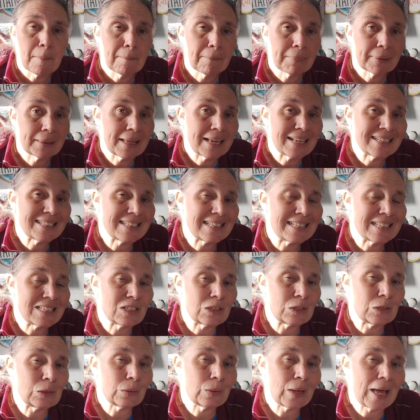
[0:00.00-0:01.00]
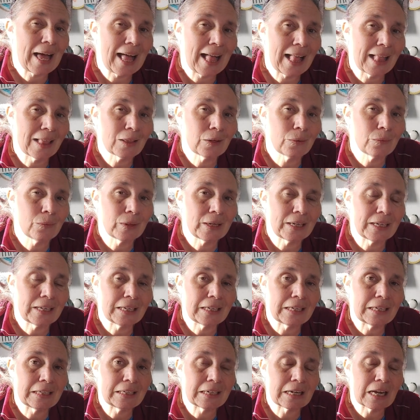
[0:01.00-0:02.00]
plus this new
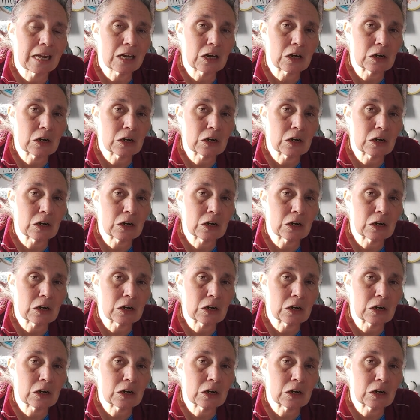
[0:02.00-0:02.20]
Halloween